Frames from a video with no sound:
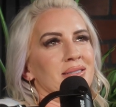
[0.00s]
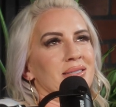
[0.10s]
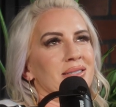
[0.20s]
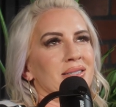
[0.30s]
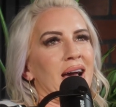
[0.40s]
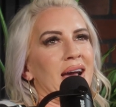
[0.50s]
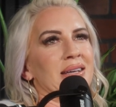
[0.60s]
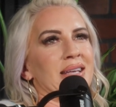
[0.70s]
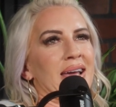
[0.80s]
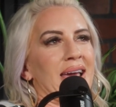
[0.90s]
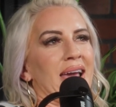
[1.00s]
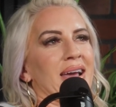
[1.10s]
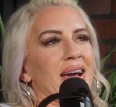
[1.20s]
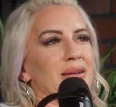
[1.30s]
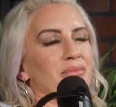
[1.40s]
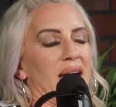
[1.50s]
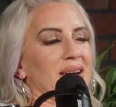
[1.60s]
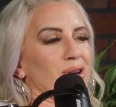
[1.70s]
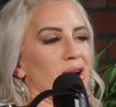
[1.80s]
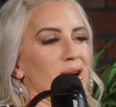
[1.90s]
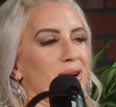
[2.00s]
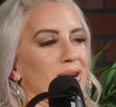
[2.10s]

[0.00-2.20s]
Does size, AKA height, matter?